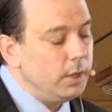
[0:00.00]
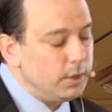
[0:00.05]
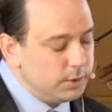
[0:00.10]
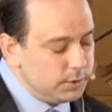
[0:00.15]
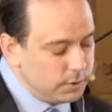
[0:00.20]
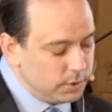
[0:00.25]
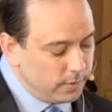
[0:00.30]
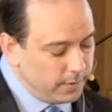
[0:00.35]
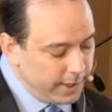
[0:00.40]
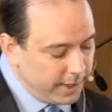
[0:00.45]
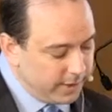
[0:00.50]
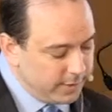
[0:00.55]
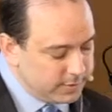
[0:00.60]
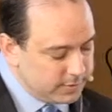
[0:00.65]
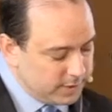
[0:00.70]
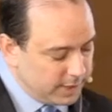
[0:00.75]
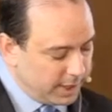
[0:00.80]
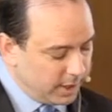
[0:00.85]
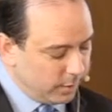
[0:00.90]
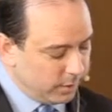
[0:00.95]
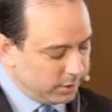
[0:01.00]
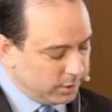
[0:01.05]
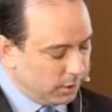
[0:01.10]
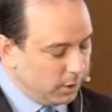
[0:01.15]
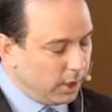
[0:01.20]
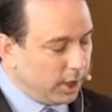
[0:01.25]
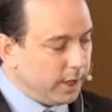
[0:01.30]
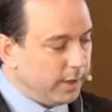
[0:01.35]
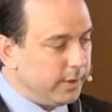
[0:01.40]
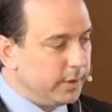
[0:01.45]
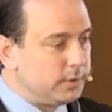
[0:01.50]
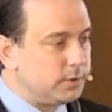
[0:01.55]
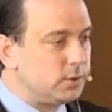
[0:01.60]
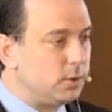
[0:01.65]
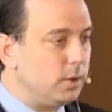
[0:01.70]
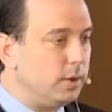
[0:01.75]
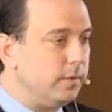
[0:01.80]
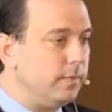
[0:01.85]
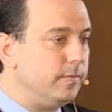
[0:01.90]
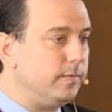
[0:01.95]
So that is now a law that
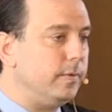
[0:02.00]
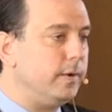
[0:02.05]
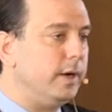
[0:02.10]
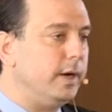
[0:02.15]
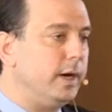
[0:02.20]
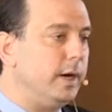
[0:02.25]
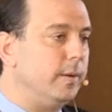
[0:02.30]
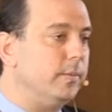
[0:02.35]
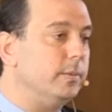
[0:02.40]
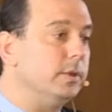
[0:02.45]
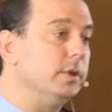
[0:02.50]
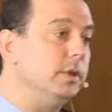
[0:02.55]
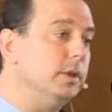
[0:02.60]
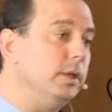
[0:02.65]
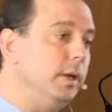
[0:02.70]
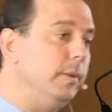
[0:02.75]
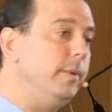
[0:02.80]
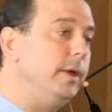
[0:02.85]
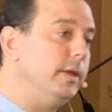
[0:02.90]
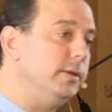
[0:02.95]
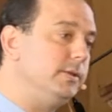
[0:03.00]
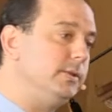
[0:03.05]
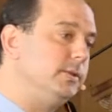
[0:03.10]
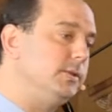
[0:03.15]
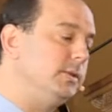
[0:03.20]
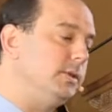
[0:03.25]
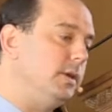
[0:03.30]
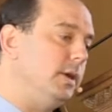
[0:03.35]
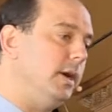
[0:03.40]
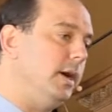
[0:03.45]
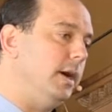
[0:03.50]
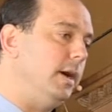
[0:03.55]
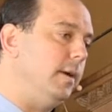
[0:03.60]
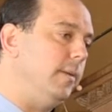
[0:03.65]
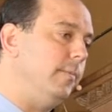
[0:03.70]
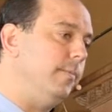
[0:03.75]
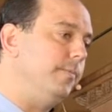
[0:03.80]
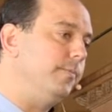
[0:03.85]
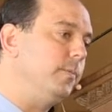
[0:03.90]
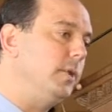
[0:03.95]
sort of um, limits
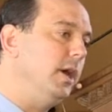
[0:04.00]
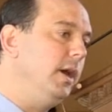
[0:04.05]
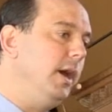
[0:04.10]
um,